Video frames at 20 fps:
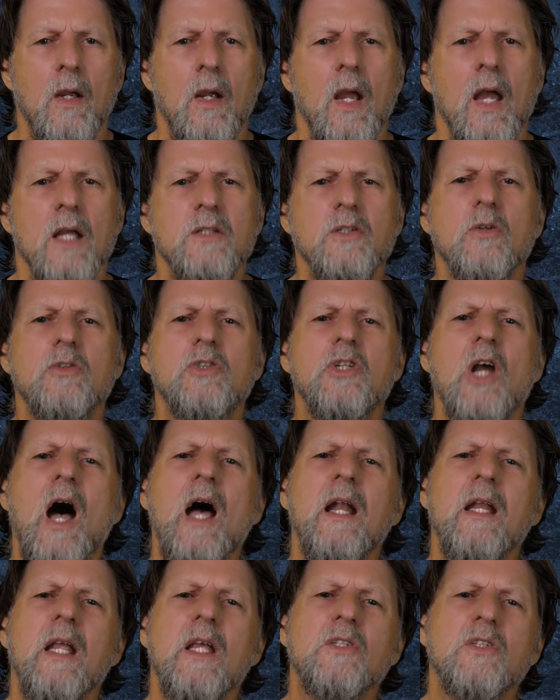And so
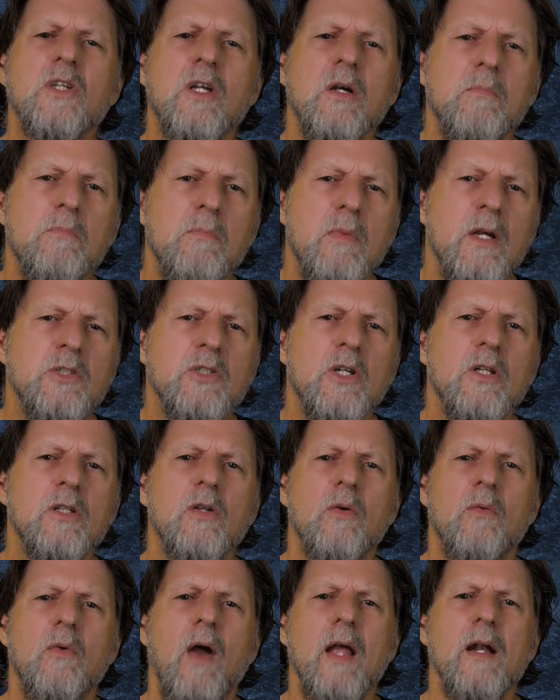John is commissioned
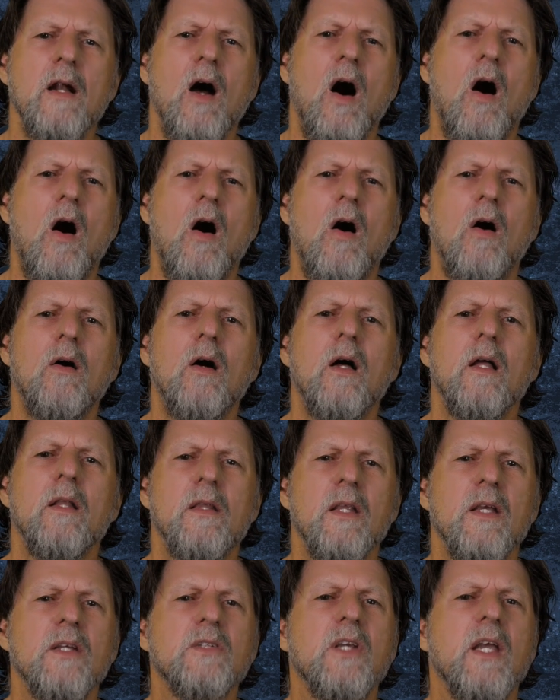to write all
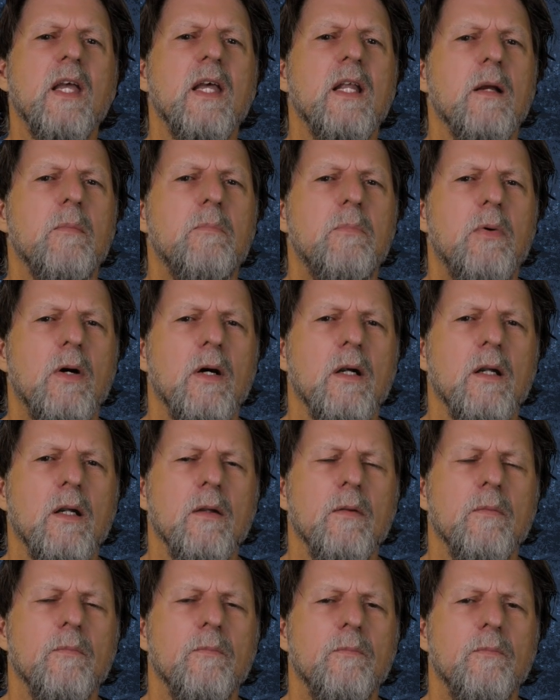this in a book.
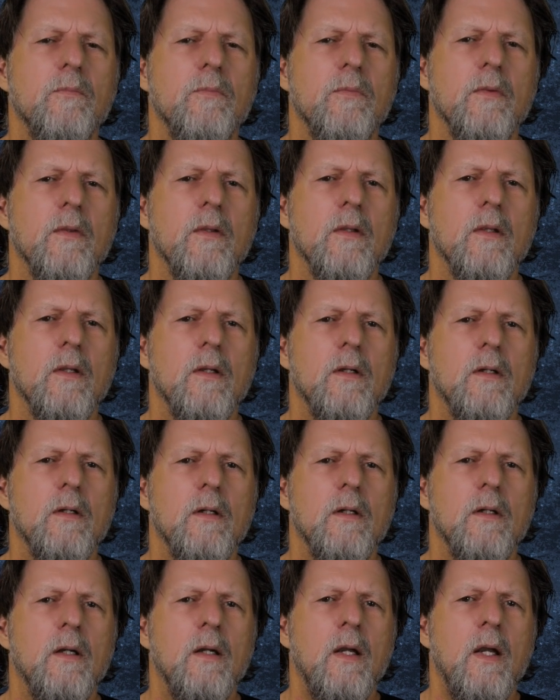
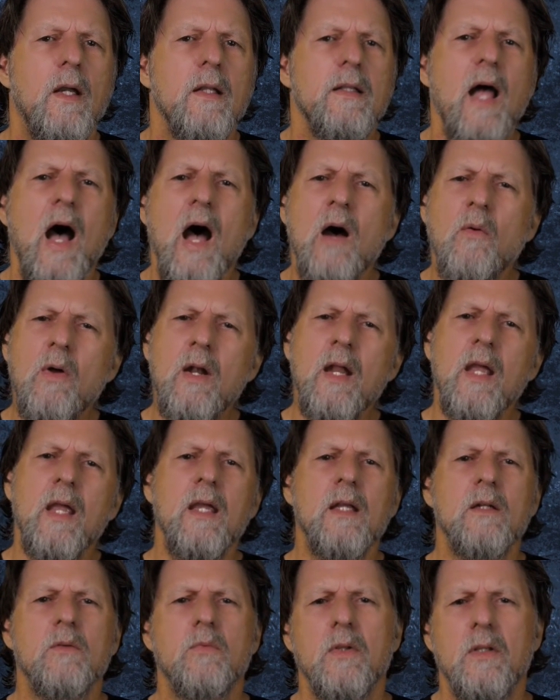Now I want to
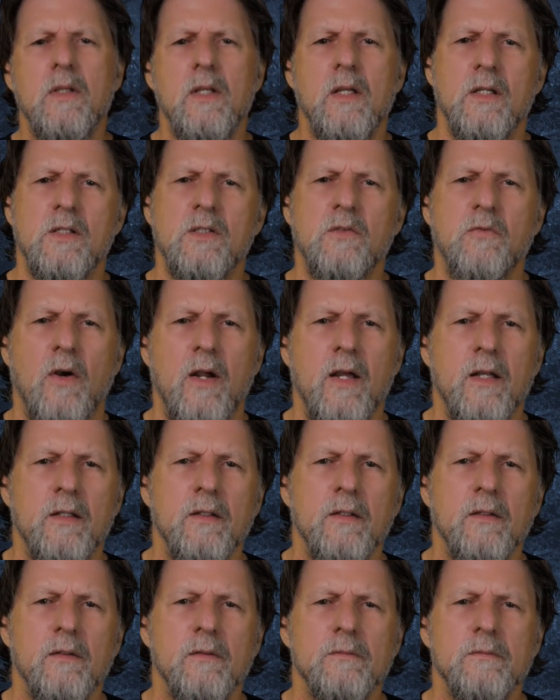end with this, friend.
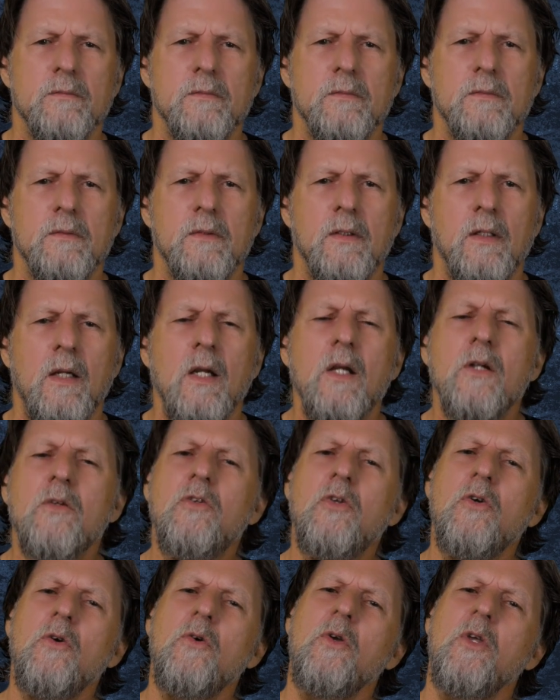
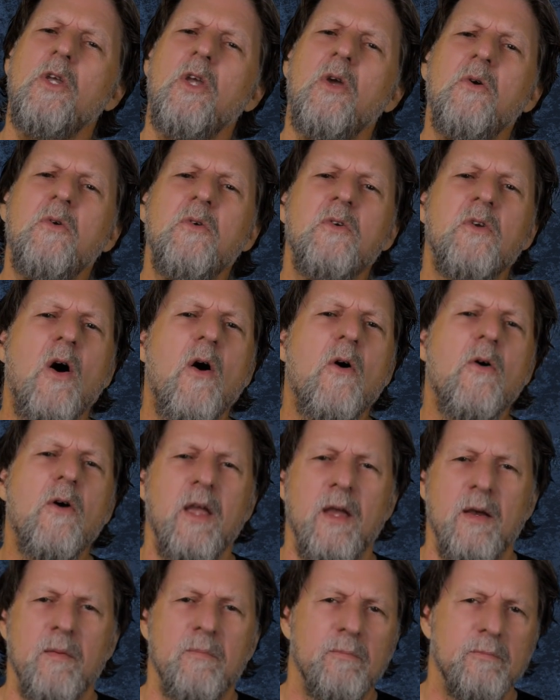Do you know
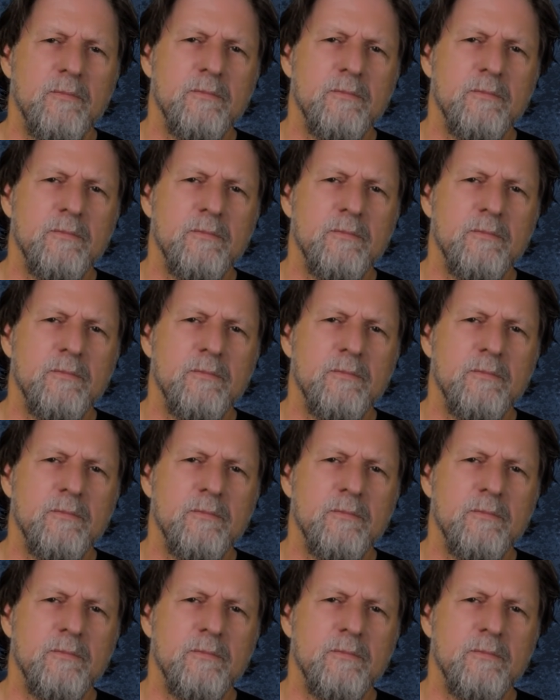him?